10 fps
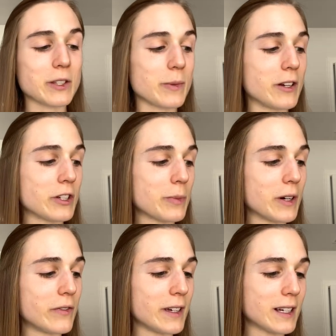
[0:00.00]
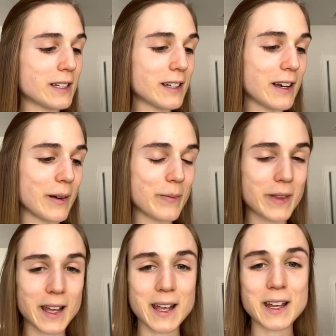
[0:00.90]
marriage is perfect.
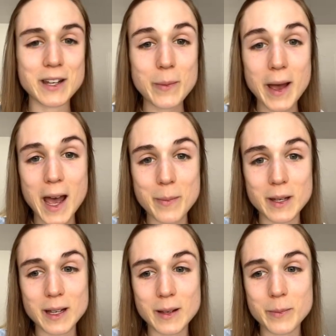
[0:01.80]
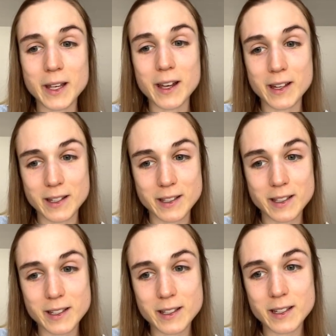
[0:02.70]
They end up happy
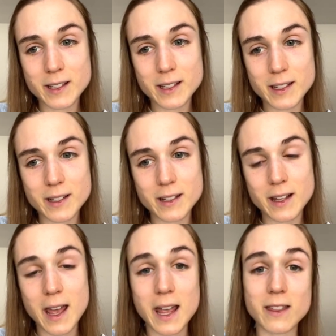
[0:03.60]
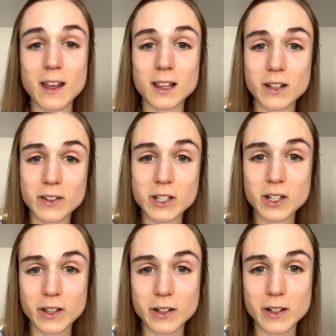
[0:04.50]
because A, they love each
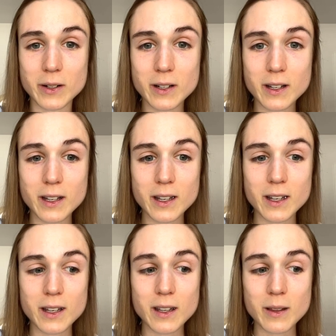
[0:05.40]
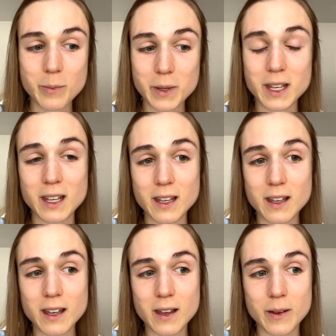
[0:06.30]
other. B,
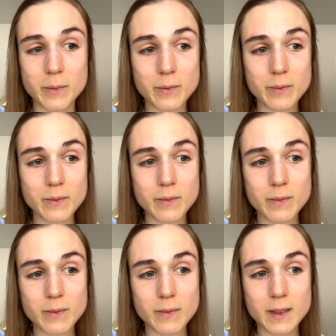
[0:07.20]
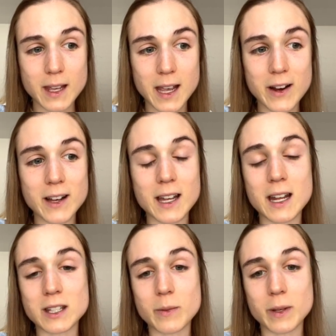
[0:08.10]
Harriet
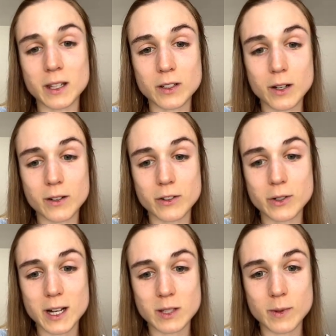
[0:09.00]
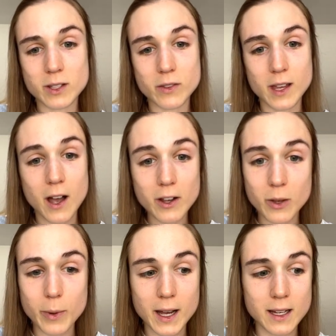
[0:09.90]
ends up being the daughter of a tradesman, so they
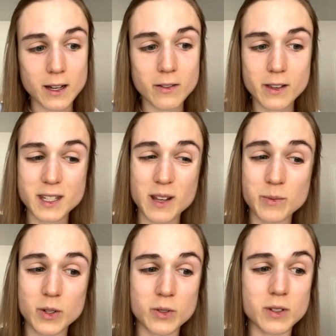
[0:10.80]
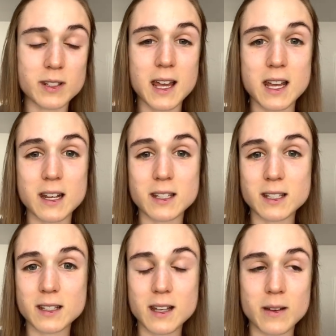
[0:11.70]
occupy near the same social
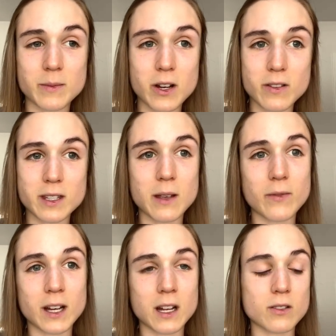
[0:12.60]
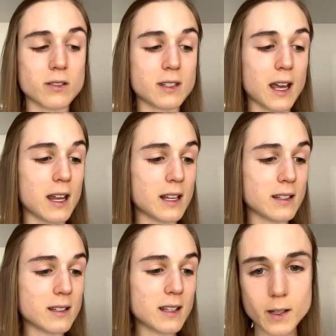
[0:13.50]
status, near the same financial status.